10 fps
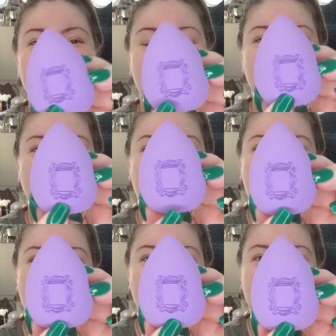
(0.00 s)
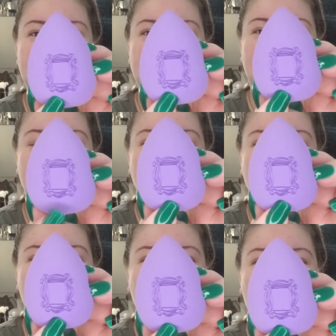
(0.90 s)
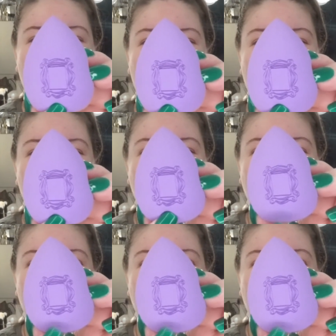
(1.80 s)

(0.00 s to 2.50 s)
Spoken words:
the famous door frame,